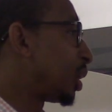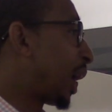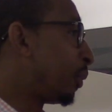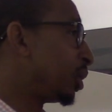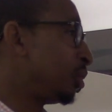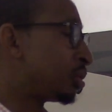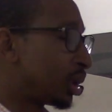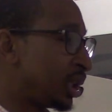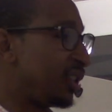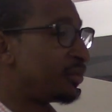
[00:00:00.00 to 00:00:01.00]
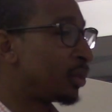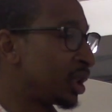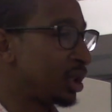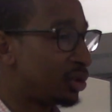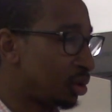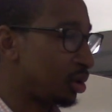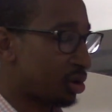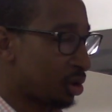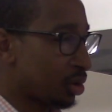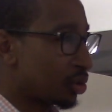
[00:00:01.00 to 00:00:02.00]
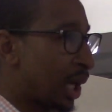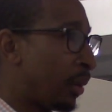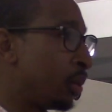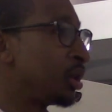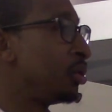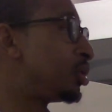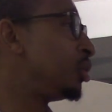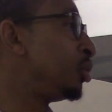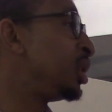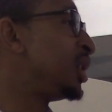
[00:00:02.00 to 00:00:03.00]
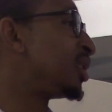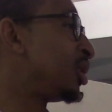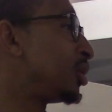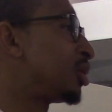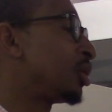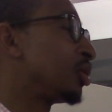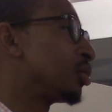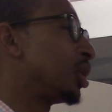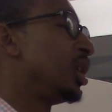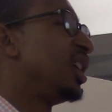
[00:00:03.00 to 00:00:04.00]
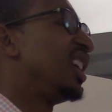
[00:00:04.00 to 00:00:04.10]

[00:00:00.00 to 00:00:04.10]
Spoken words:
I want you to leave money to your children. I want you to do these in your children.